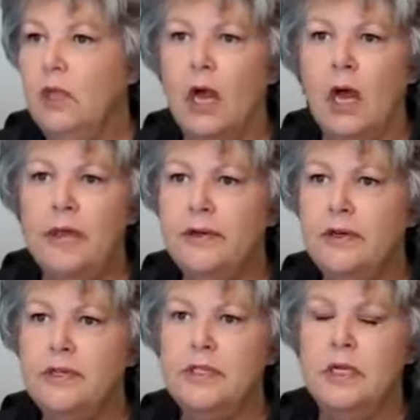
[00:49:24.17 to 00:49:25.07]

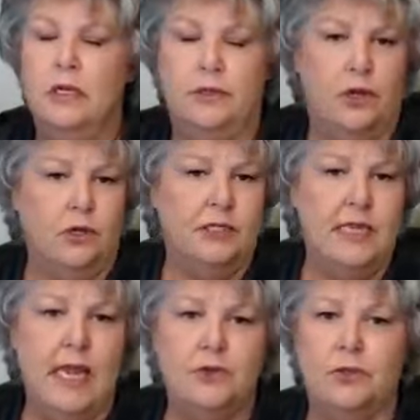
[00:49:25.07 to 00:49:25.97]
Others, Dogs
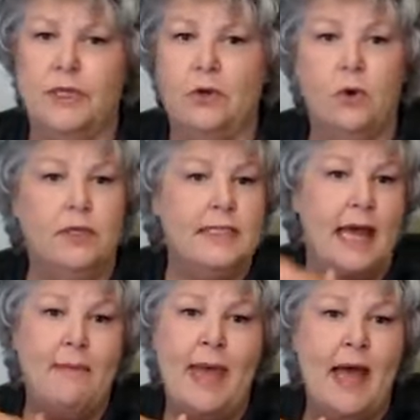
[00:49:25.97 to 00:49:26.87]
Naturally, going,
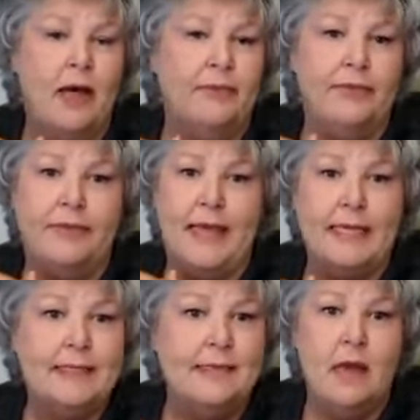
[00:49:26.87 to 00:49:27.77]
time out.
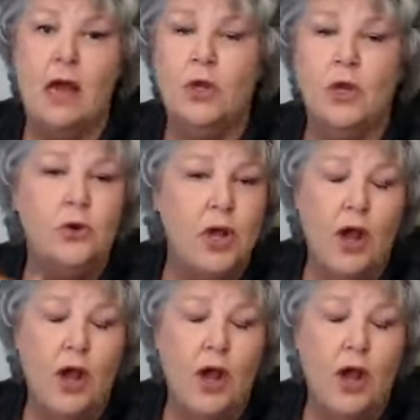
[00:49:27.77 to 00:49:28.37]
That's not, no.